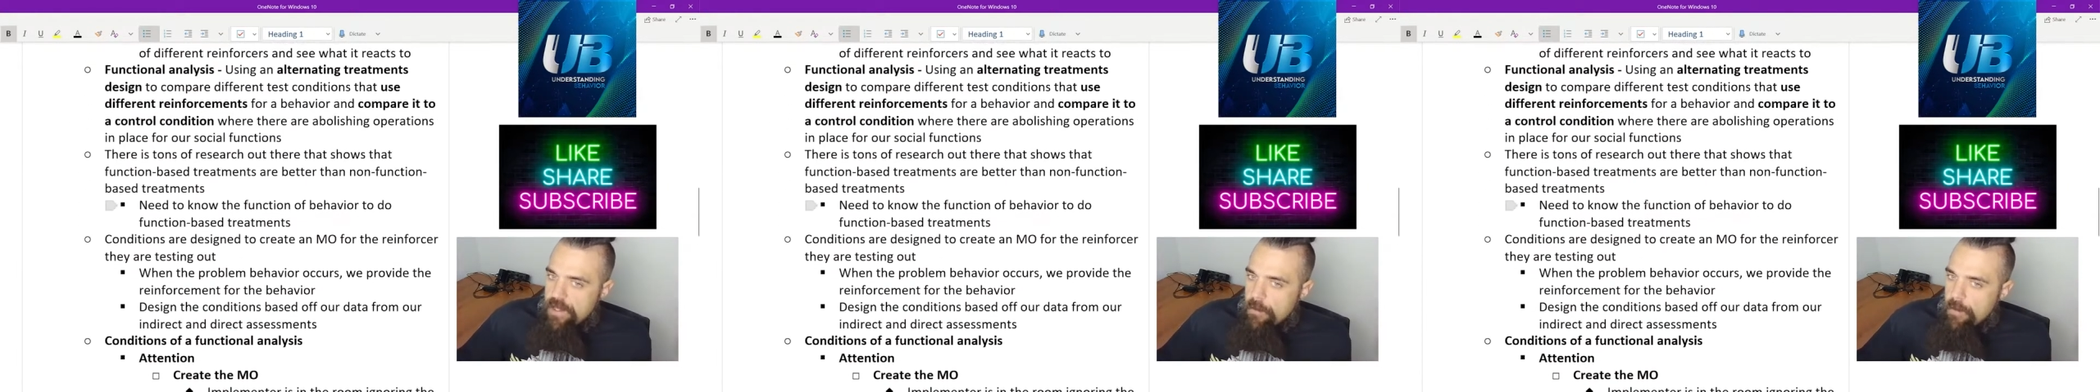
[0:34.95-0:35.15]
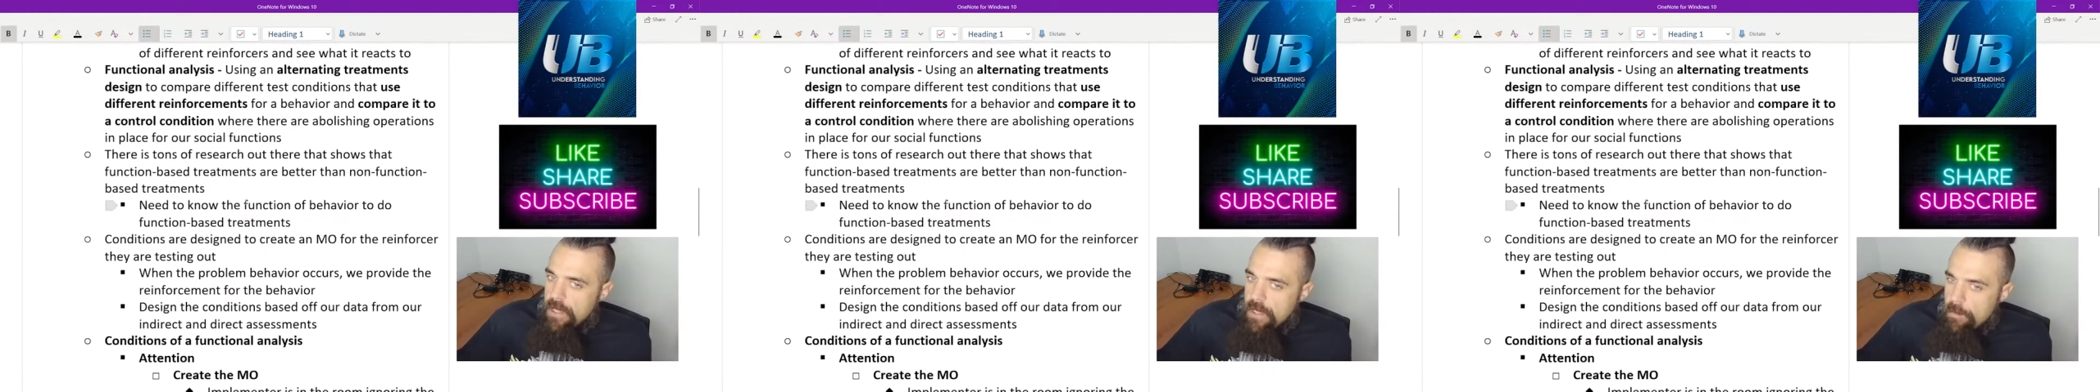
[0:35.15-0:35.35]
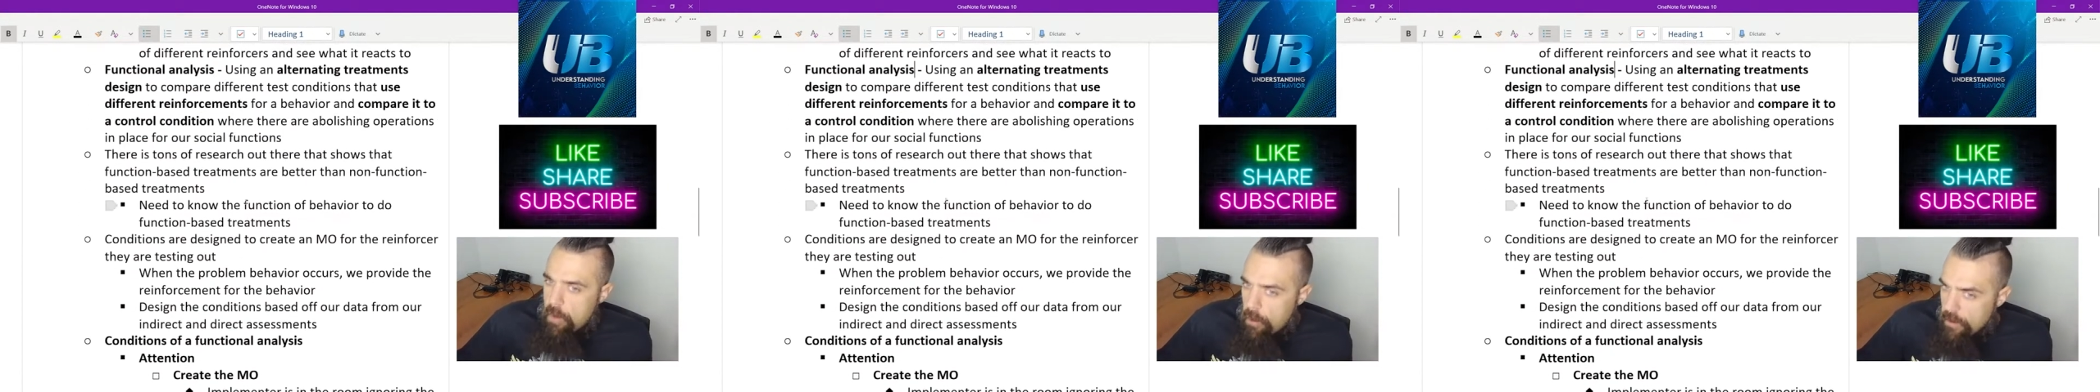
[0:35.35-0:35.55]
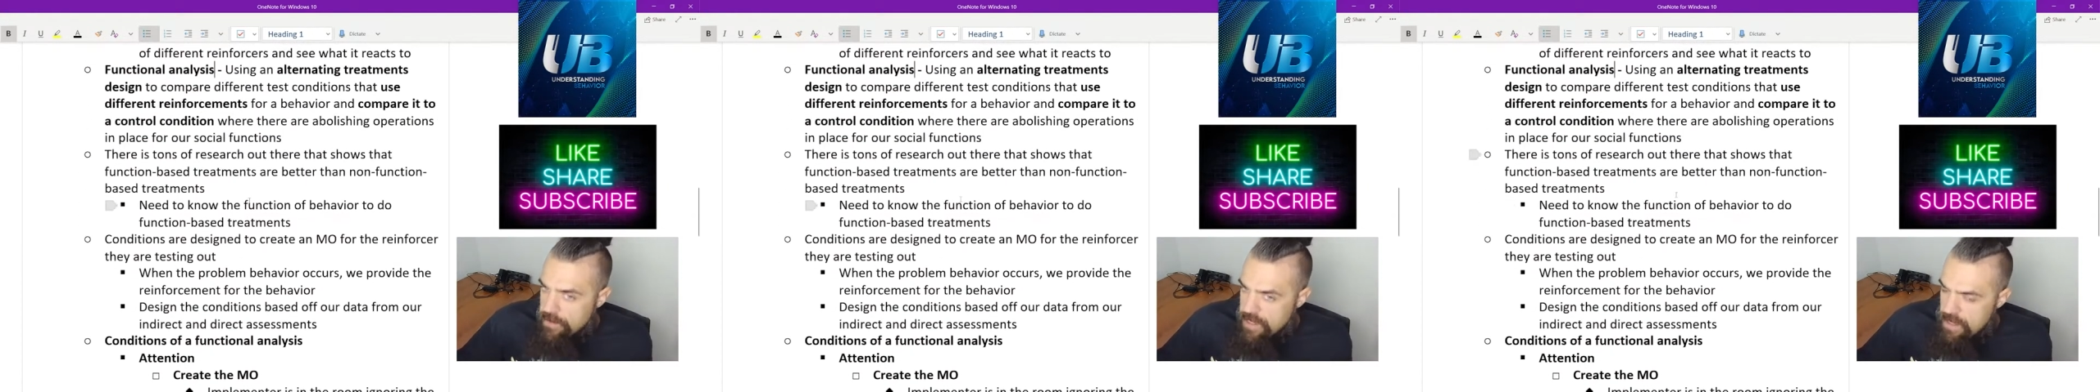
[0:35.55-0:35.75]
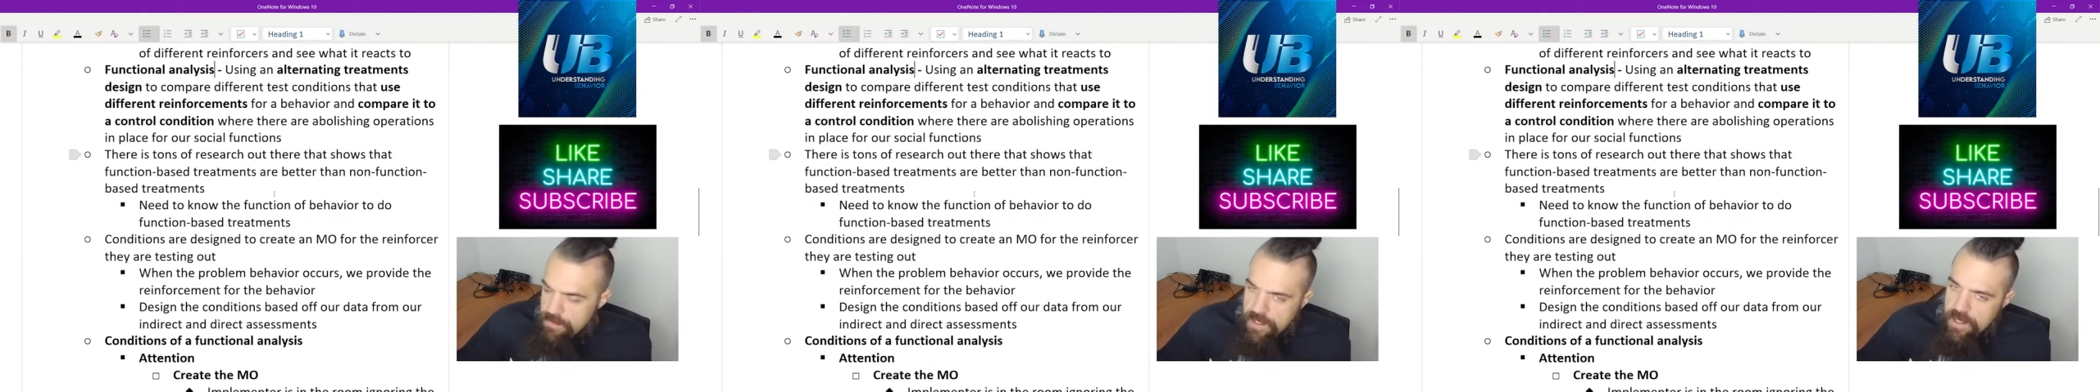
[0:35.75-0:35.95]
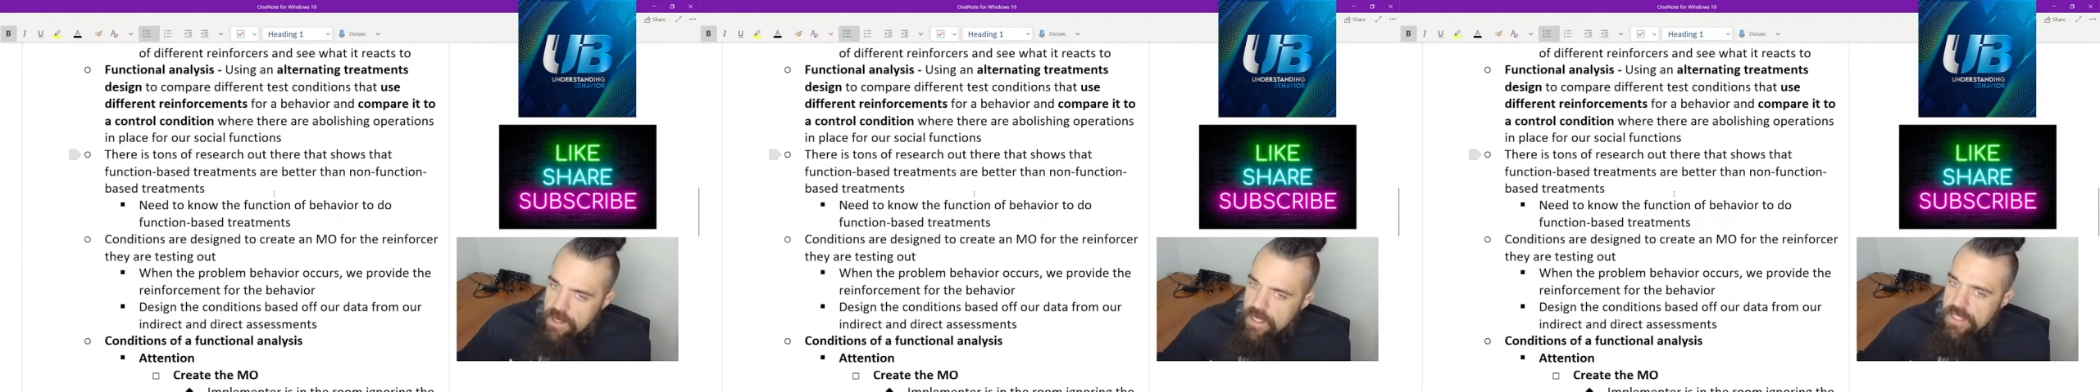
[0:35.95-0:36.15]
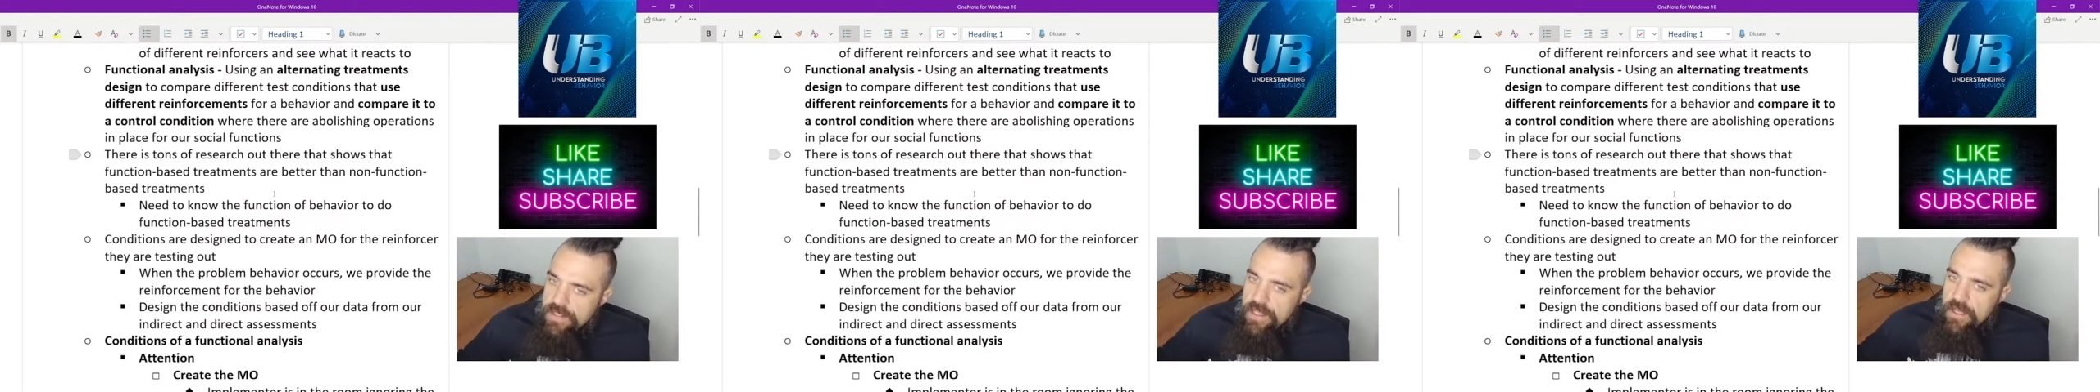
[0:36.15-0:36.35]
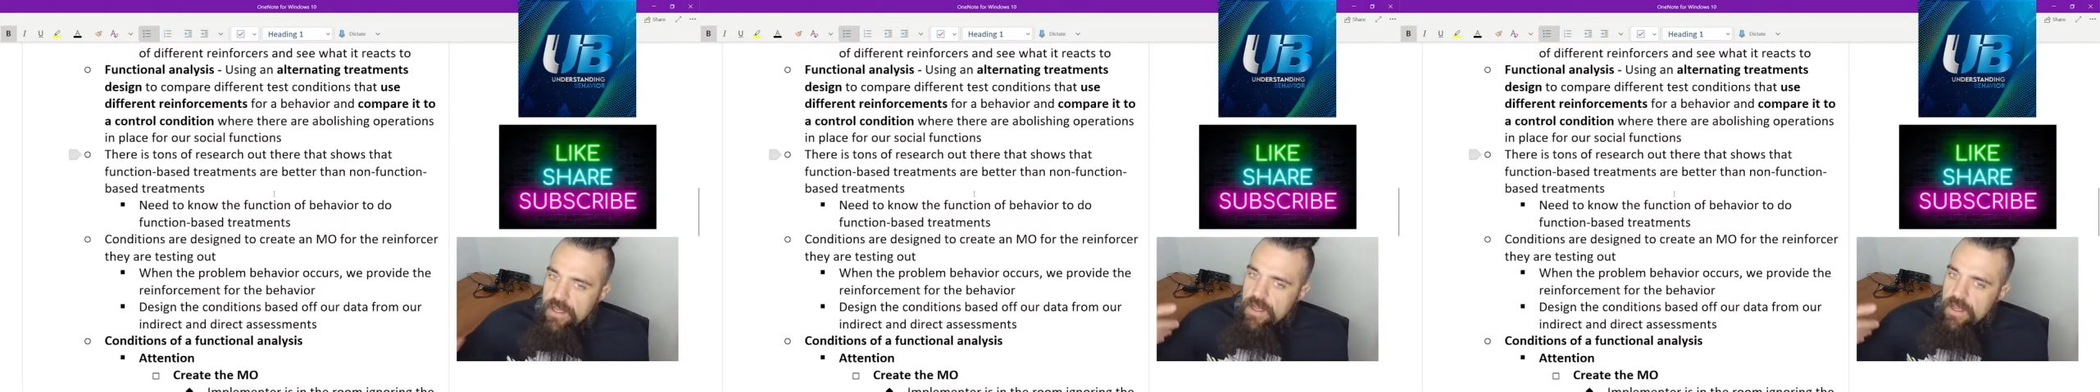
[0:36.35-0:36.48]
are really important because